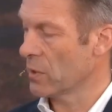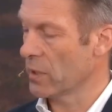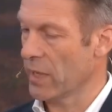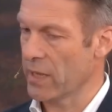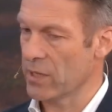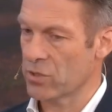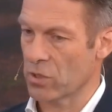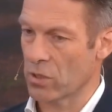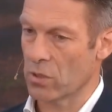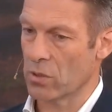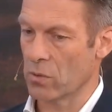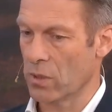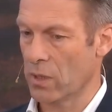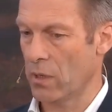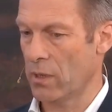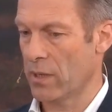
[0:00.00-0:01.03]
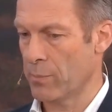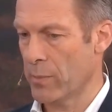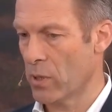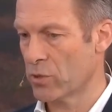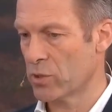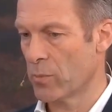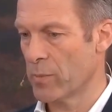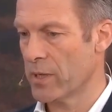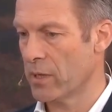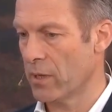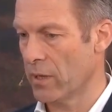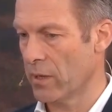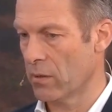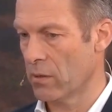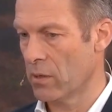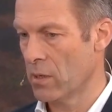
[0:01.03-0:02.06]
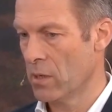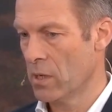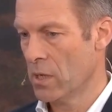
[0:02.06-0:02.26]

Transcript: Okay, so let me also be clear.